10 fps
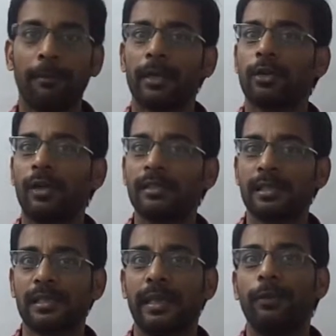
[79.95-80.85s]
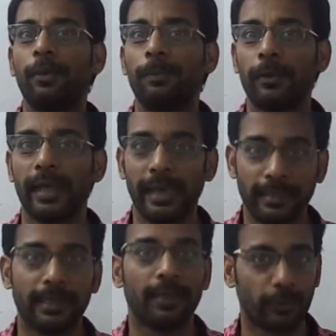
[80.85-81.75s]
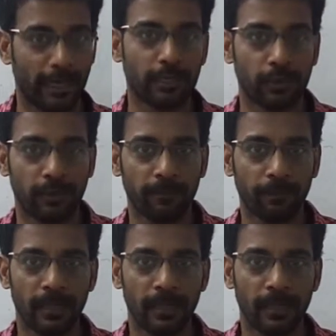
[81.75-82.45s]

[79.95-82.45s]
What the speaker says: But consciously I don't put anything into action.